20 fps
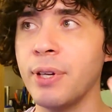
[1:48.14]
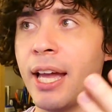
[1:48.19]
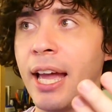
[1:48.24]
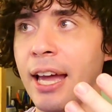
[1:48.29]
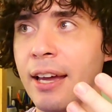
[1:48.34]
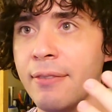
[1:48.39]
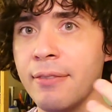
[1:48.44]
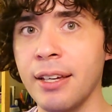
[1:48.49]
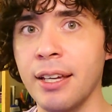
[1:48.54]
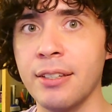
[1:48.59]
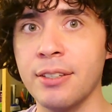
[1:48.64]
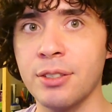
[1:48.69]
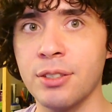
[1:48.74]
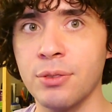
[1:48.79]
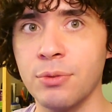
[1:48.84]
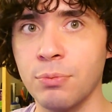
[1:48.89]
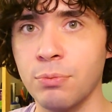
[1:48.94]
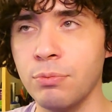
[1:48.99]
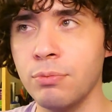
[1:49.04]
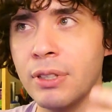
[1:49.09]
we have,
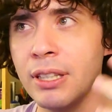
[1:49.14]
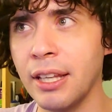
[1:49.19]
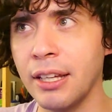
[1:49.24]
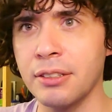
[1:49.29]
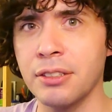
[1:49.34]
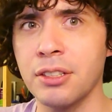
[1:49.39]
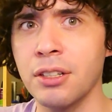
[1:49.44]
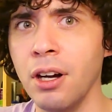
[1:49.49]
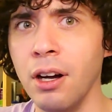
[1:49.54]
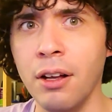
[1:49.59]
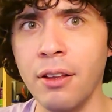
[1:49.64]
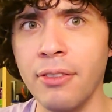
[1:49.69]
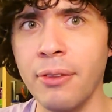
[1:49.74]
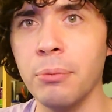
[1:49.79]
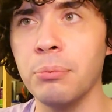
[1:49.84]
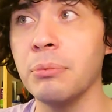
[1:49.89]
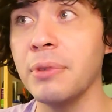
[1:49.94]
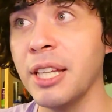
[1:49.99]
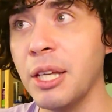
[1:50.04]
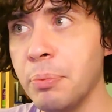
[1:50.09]
as we like to call
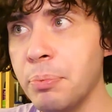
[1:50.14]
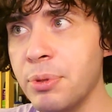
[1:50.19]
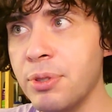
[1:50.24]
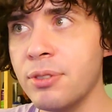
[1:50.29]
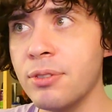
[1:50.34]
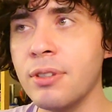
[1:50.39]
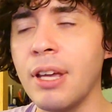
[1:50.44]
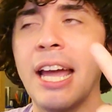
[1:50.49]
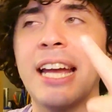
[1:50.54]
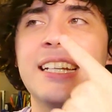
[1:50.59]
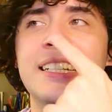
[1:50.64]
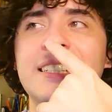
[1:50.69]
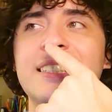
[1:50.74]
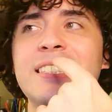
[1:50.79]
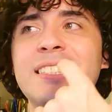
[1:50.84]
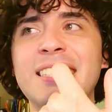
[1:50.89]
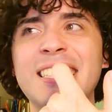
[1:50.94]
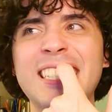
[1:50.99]
them, lips, and